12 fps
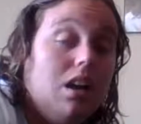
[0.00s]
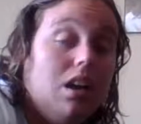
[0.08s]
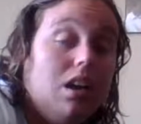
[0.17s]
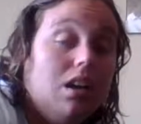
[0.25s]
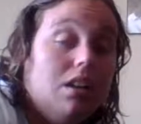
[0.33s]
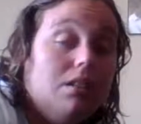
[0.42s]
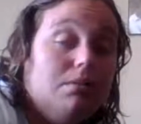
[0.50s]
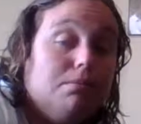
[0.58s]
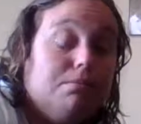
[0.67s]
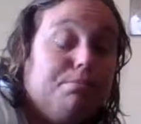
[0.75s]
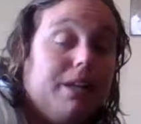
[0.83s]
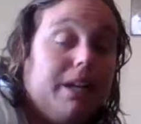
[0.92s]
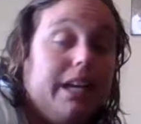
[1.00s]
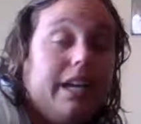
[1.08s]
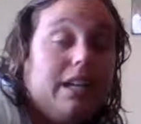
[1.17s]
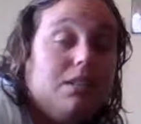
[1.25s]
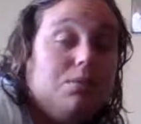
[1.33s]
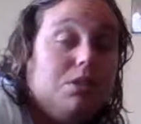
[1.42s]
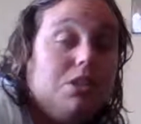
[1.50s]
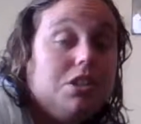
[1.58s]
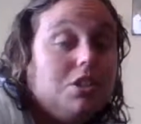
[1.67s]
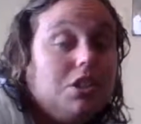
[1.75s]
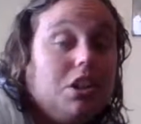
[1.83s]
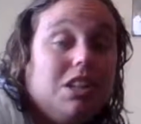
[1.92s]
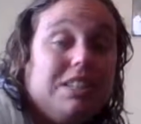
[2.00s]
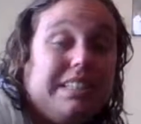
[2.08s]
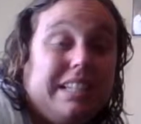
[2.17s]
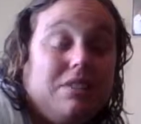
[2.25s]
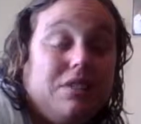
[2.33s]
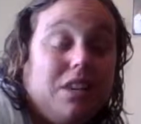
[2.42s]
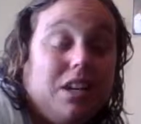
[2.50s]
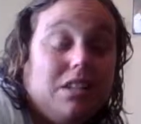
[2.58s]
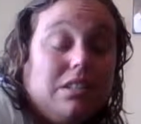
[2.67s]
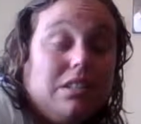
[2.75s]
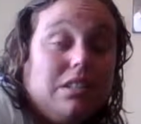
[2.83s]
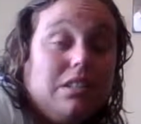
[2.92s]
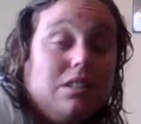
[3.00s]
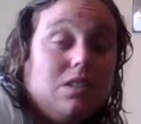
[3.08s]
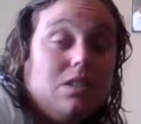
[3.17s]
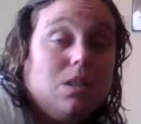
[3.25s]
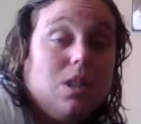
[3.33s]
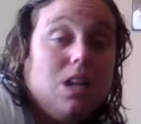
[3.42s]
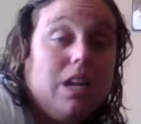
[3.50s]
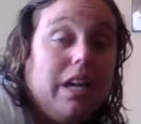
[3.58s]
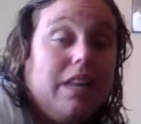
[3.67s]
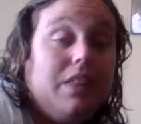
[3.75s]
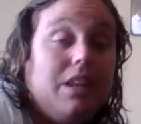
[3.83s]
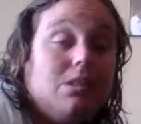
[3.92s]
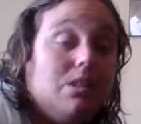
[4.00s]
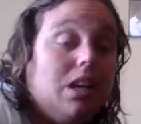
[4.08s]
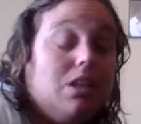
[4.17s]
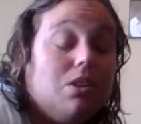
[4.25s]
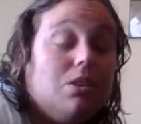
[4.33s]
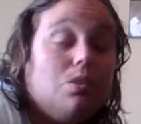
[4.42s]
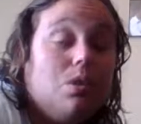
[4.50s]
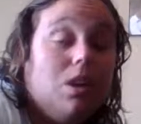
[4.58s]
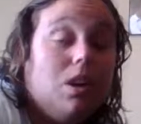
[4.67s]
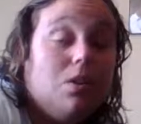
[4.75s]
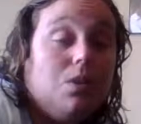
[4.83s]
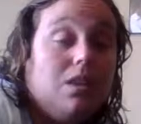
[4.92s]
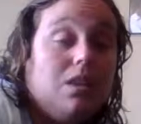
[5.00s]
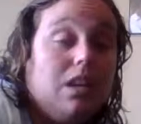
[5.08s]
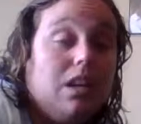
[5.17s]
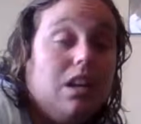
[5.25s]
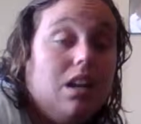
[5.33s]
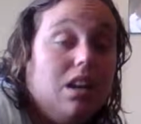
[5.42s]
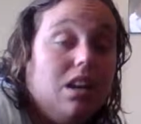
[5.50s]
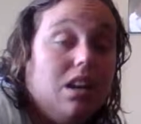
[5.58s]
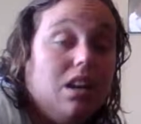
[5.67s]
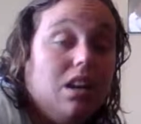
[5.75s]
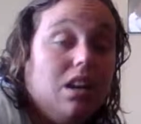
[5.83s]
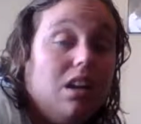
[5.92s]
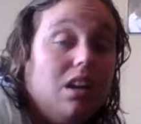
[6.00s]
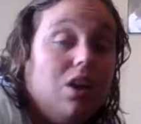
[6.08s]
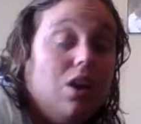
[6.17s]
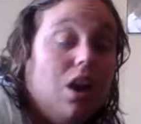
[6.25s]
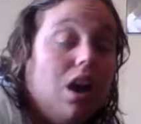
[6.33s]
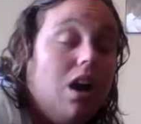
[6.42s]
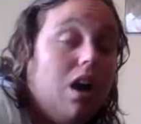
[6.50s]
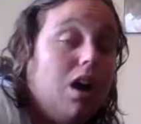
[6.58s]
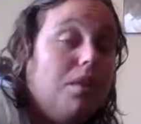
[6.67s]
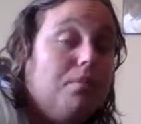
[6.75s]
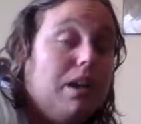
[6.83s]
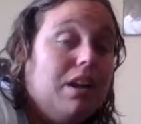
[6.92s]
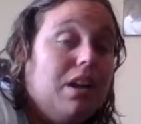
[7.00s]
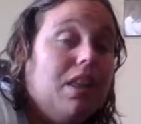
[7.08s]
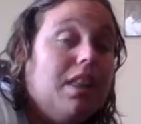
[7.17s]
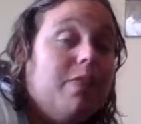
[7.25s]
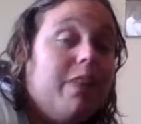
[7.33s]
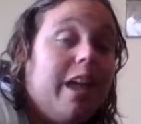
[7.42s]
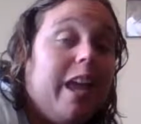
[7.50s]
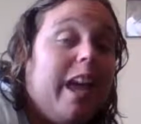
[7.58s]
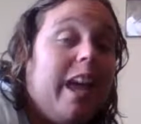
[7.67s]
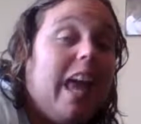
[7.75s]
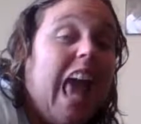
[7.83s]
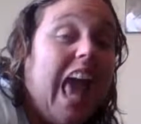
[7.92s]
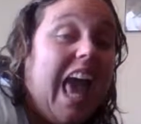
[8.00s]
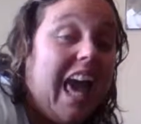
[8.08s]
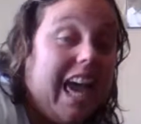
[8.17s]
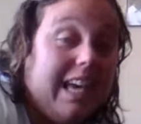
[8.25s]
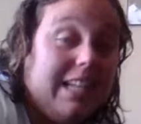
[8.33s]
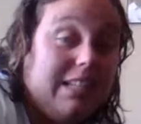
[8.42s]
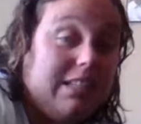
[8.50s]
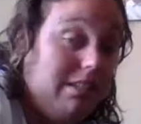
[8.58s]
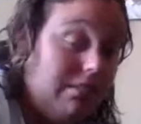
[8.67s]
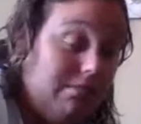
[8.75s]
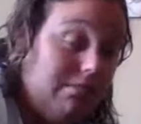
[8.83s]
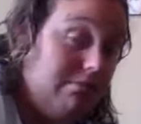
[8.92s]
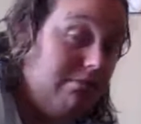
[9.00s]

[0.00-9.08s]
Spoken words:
But we just learn different, and there's nothing wrong with it. Another thing I hate.